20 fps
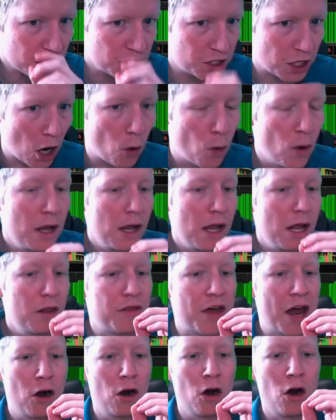So
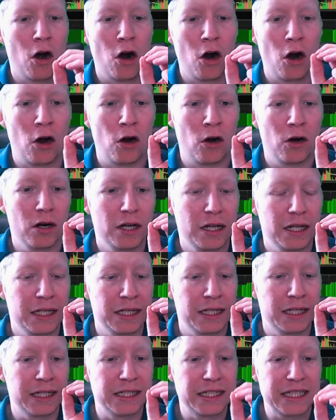there are
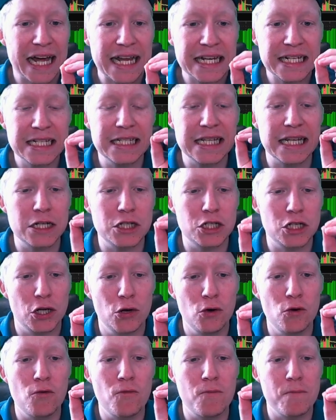less than
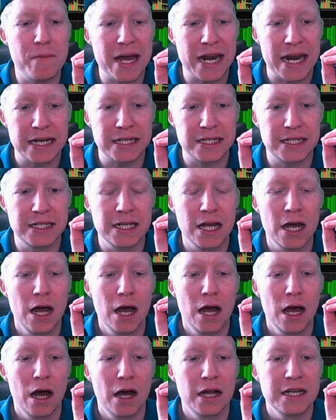2 minutes
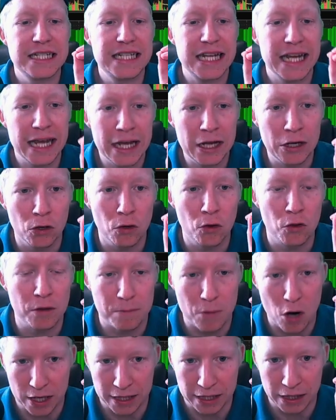till
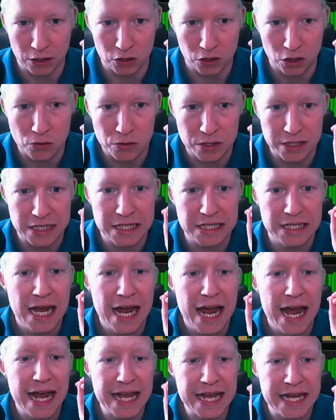the market closes
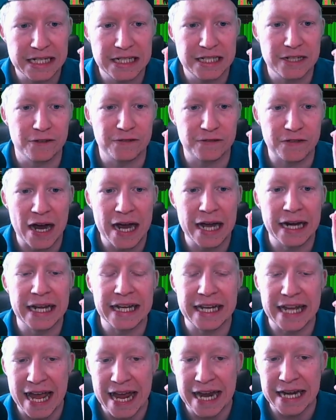is
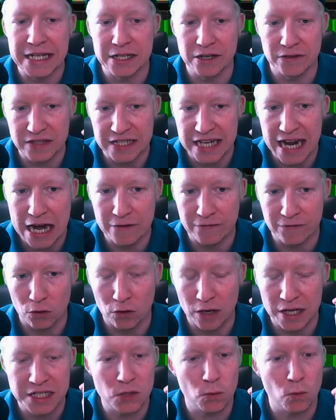defining end of day
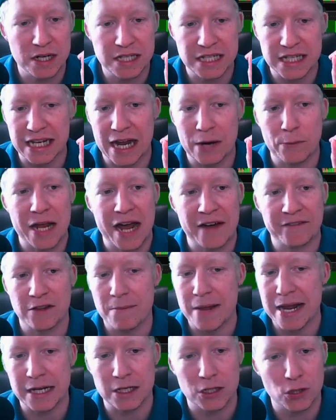for us. And once again, we have
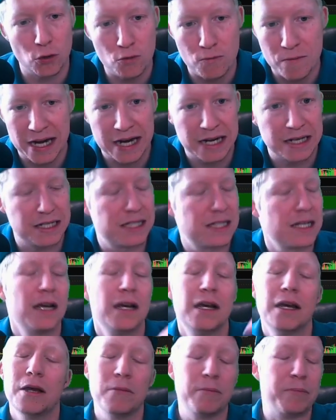to make it 2 minutes
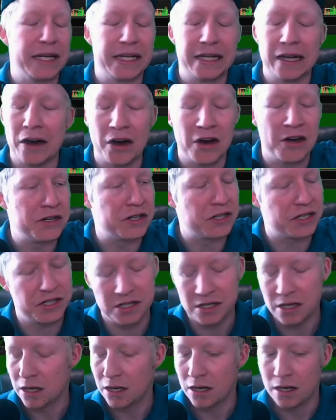
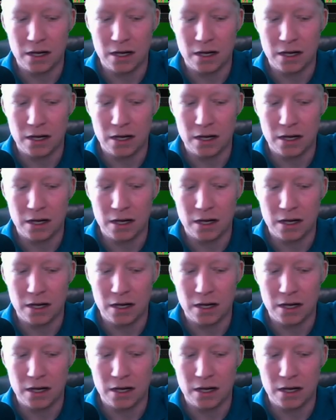because